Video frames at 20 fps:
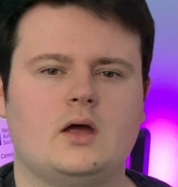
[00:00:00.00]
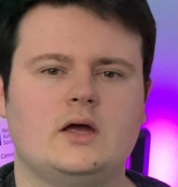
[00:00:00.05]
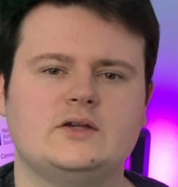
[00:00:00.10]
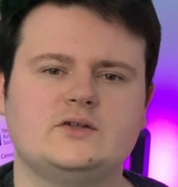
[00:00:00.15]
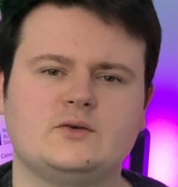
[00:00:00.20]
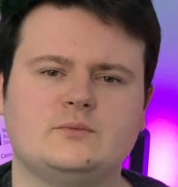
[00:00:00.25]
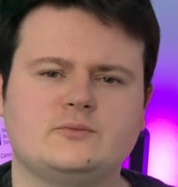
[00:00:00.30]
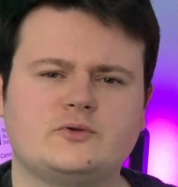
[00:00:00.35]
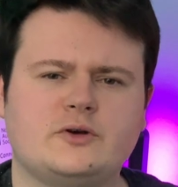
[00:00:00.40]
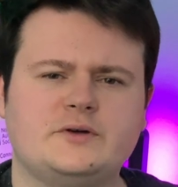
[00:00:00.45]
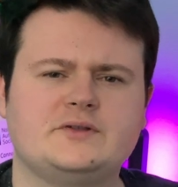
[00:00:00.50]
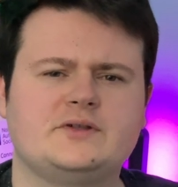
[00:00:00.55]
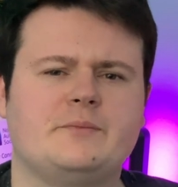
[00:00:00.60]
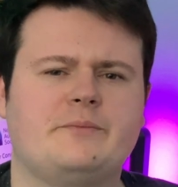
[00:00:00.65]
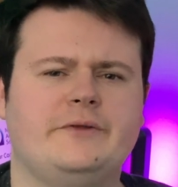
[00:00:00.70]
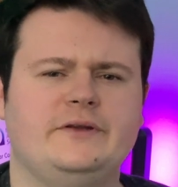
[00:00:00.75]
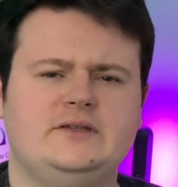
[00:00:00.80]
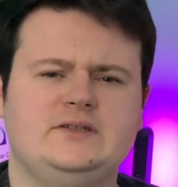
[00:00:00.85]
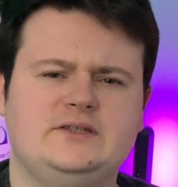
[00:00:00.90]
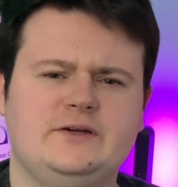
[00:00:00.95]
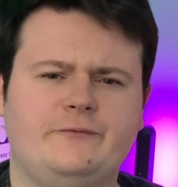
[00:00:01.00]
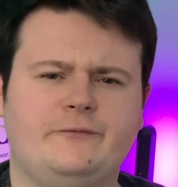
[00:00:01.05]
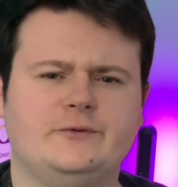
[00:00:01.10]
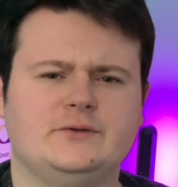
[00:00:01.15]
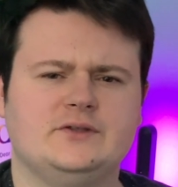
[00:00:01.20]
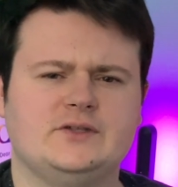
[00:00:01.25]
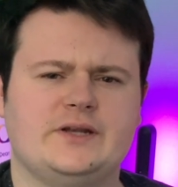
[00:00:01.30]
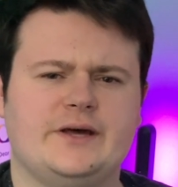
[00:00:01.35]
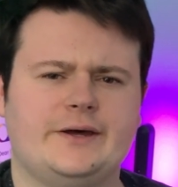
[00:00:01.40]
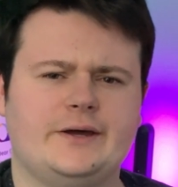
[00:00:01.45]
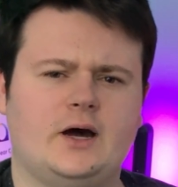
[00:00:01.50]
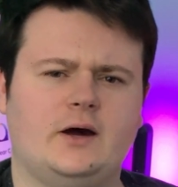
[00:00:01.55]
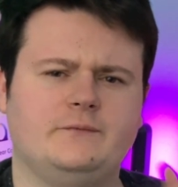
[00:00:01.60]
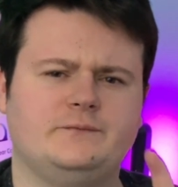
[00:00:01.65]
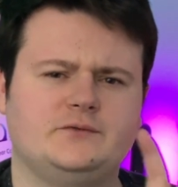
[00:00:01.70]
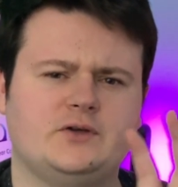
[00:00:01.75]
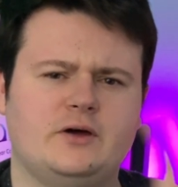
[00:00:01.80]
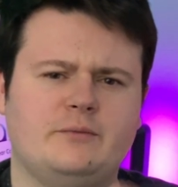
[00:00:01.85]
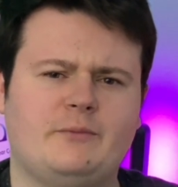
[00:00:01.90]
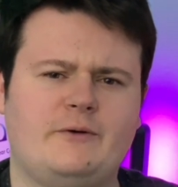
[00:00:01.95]
So I'm trying something different today. I've
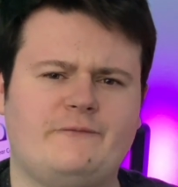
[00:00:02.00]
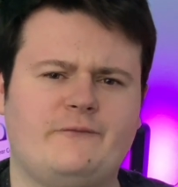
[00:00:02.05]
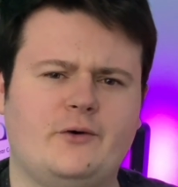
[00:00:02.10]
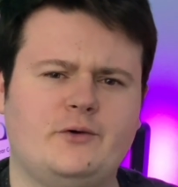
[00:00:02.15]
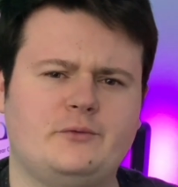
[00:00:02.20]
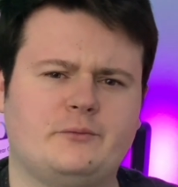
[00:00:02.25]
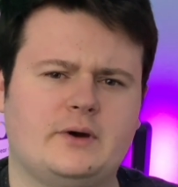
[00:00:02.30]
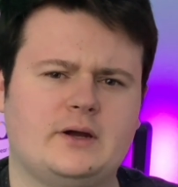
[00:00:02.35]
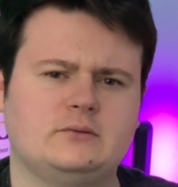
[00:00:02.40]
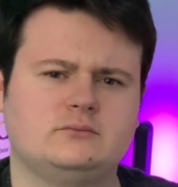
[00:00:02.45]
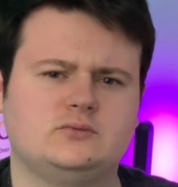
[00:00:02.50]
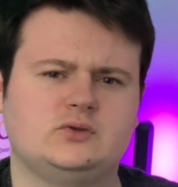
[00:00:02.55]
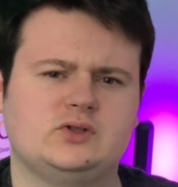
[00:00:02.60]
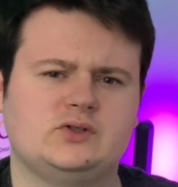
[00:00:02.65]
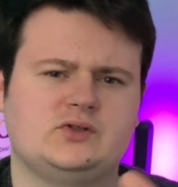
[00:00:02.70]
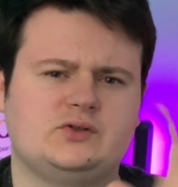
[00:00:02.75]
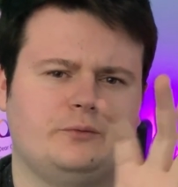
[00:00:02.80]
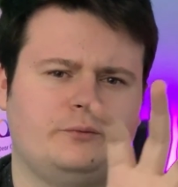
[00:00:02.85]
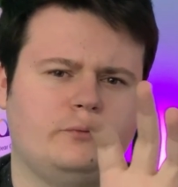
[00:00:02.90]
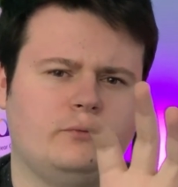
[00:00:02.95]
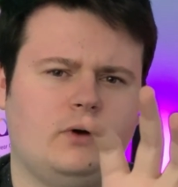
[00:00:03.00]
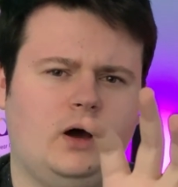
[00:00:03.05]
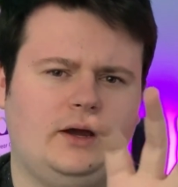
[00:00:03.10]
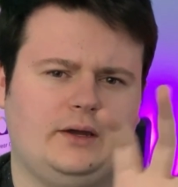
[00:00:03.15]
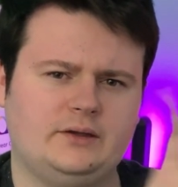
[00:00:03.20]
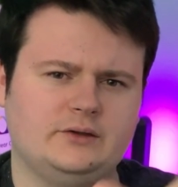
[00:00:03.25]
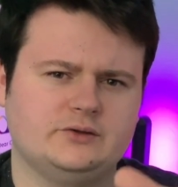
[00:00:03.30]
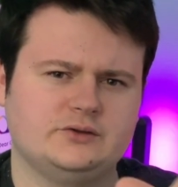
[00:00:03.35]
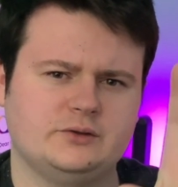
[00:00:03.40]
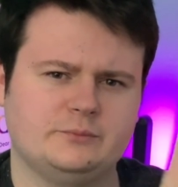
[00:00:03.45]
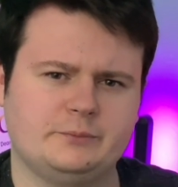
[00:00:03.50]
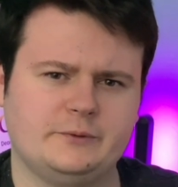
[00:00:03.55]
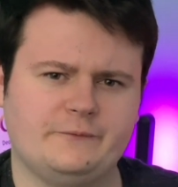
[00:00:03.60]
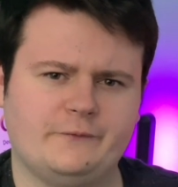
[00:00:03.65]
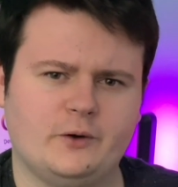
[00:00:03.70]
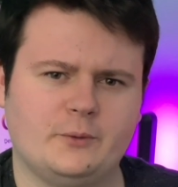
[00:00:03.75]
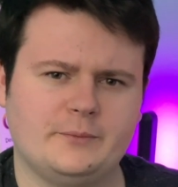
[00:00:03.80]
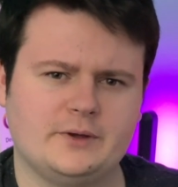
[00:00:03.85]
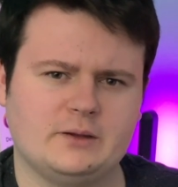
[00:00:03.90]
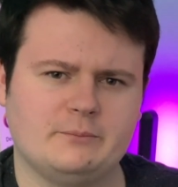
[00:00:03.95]
turned my phone around so it should be
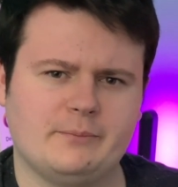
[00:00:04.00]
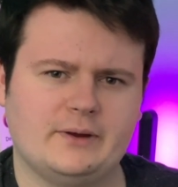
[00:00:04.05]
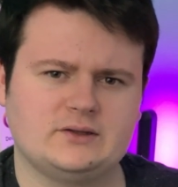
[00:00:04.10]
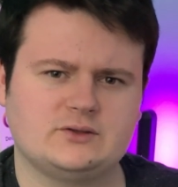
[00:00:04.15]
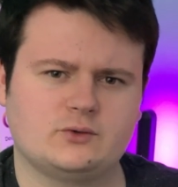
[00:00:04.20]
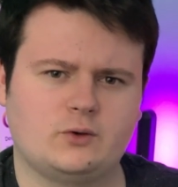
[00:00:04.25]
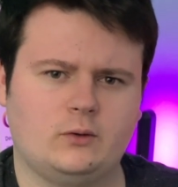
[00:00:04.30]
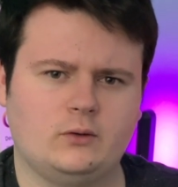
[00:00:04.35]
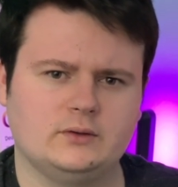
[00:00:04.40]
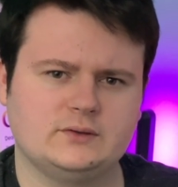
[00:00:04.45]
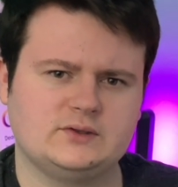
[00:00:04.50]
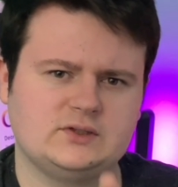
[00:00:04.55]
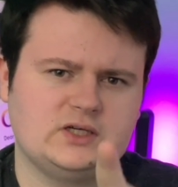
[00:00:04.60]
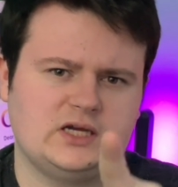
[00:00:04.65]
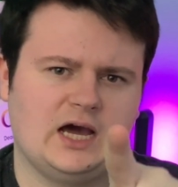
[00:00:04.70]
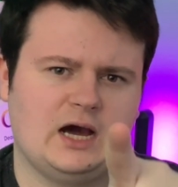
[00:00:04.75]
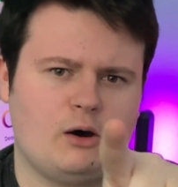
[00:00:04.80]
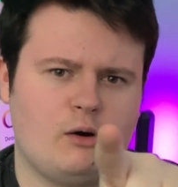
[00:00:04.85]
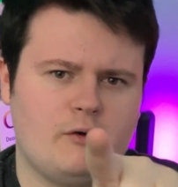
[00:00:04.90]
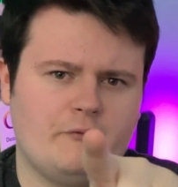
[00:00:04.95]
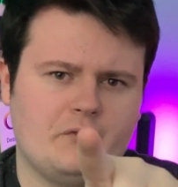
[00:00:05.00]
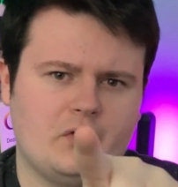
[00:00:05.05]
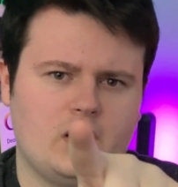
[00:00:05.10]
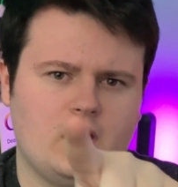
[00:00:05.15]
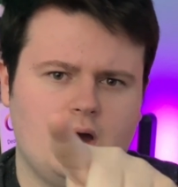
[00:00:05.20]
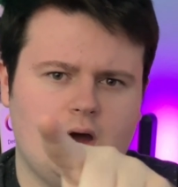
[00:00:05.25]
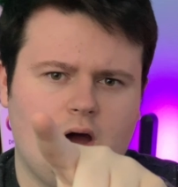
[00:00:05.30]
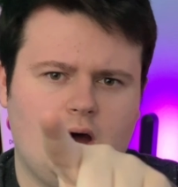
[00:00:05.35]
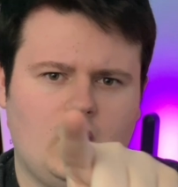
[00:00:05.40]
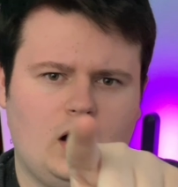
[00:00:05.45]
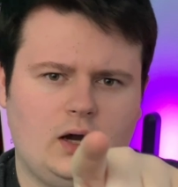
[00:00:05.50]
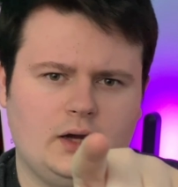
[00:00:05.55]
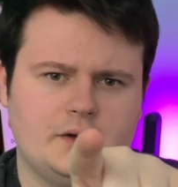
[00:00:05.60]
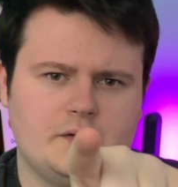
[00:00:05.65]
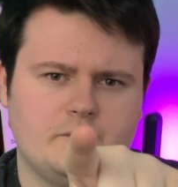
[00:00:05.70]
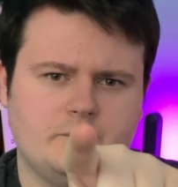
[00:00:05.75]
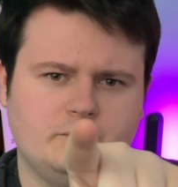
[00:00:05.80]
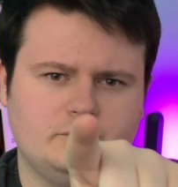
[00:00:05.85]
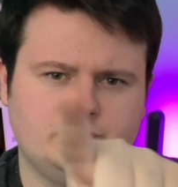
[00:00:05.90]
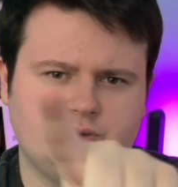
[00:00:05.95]
filming in better quality. However,
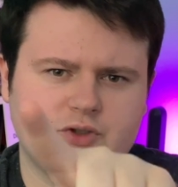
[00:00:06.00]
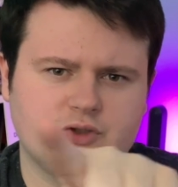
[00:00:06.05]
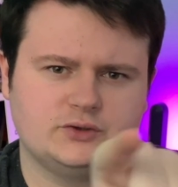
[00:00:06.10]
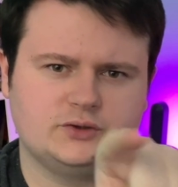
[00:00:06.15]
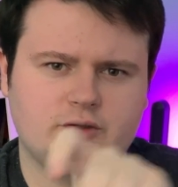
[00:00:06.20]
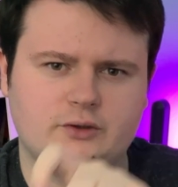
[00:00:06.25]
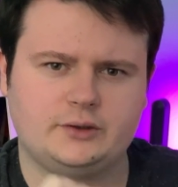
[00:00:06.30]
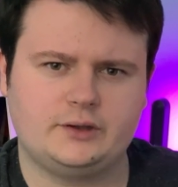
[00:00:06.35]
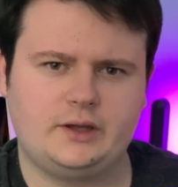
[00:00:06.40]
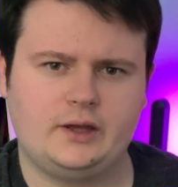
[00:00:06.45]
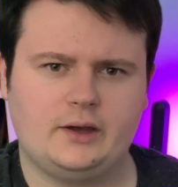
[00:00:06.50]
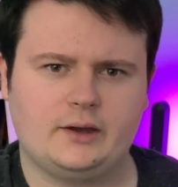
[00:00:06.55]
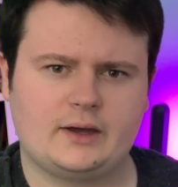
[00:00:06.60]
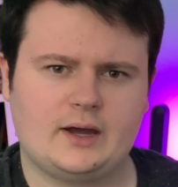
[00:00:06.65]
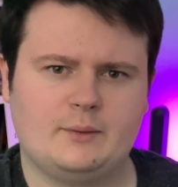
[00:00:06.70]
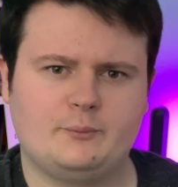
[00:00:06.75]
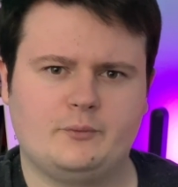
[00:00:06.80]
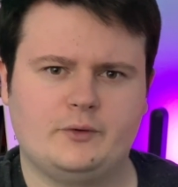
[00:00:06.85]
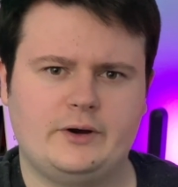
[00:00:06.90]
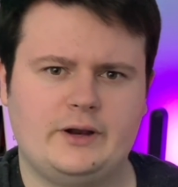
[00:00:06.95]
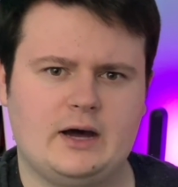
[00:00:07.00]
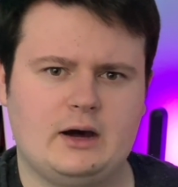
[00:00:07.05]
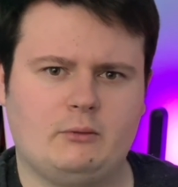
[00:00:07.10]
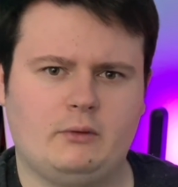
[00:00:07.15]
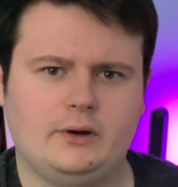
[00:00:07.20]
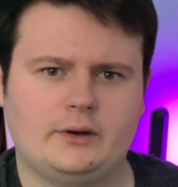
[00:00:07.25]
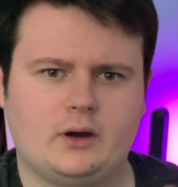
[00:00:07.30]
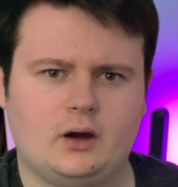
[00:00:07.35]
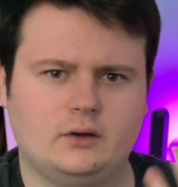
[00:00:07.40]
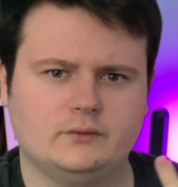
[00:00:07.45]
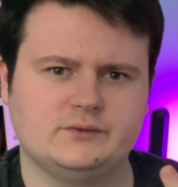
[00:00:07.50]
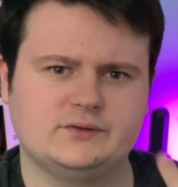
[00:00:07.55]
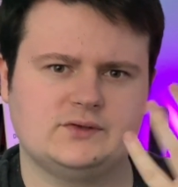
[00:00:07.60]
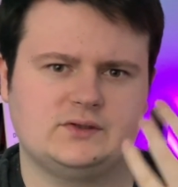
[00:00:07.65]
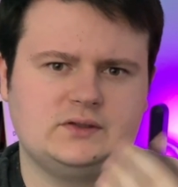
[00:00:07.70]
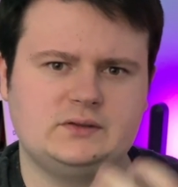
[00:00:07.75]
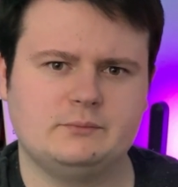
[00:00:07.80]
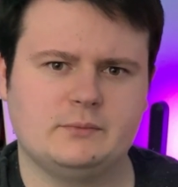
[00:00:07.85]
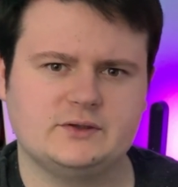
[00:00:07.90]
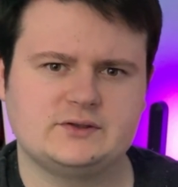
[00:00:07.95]
I'm just looking at a camera now. I can't
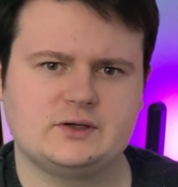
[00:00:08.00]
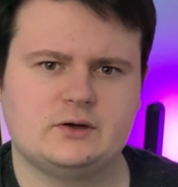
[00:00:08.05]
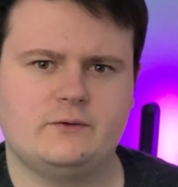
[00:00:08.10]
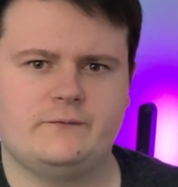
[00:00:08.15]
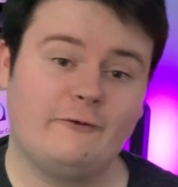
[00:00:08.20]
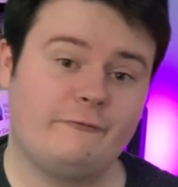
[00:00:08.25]
see myself.